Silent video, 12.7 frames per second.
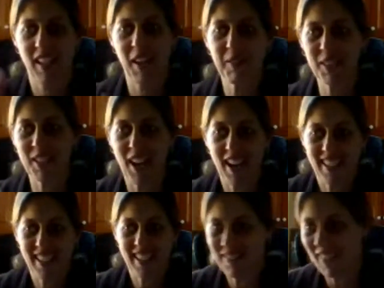I was
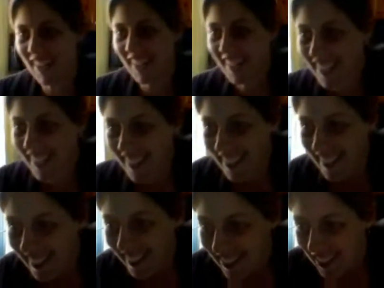nodding.
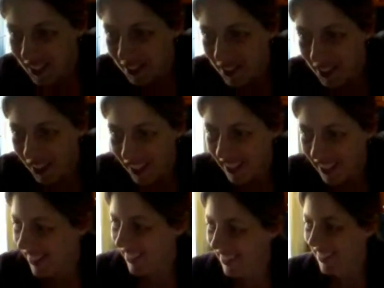It's a little dark in
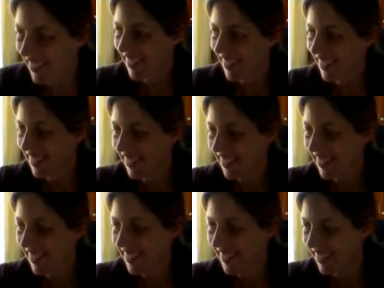here. I don't
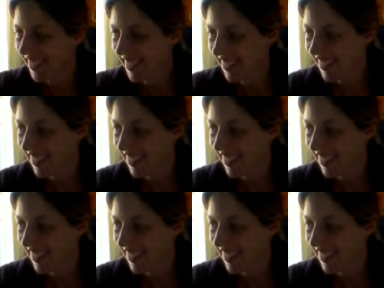know.